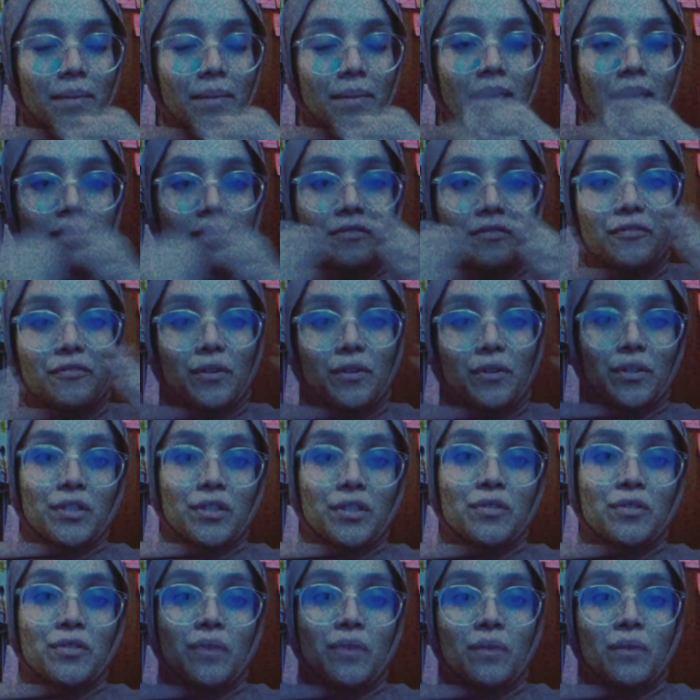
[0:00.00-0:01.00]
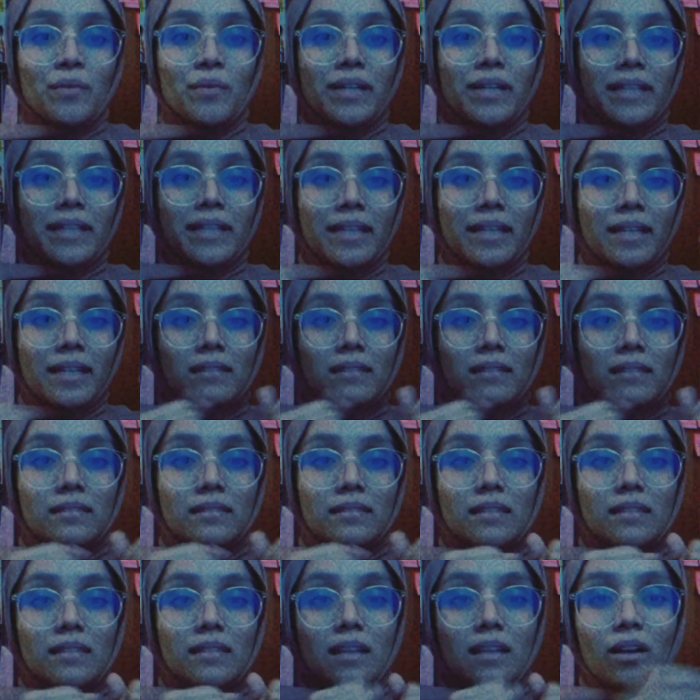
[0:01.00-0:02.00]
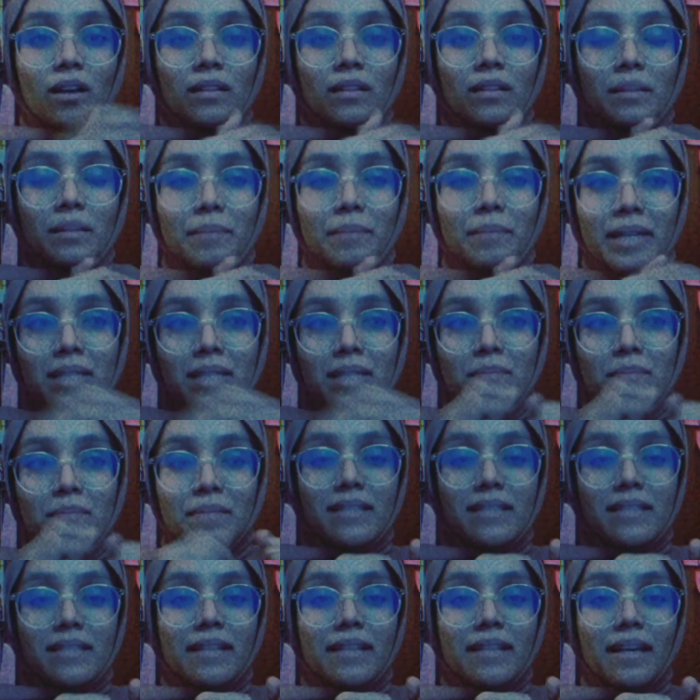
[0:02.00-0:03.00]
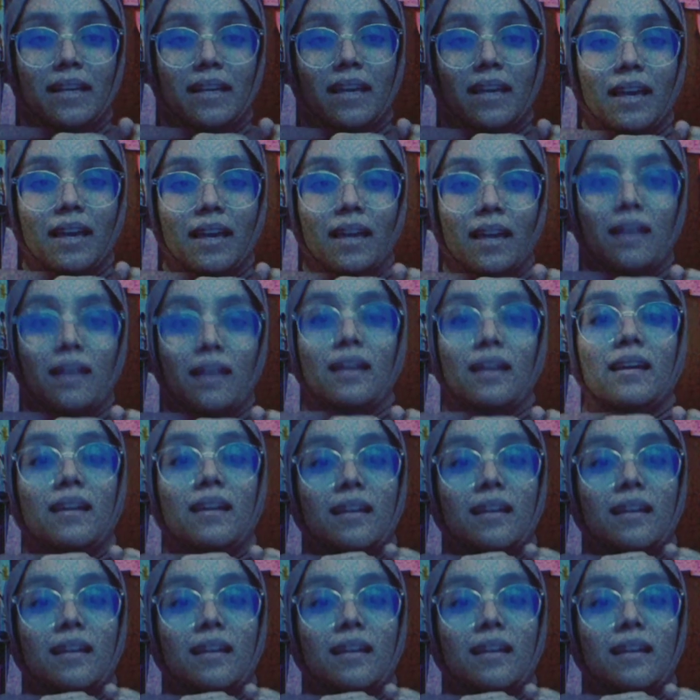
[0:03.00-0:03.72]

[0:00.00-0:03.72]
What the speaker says: And for those who are working, all the best. Please take care.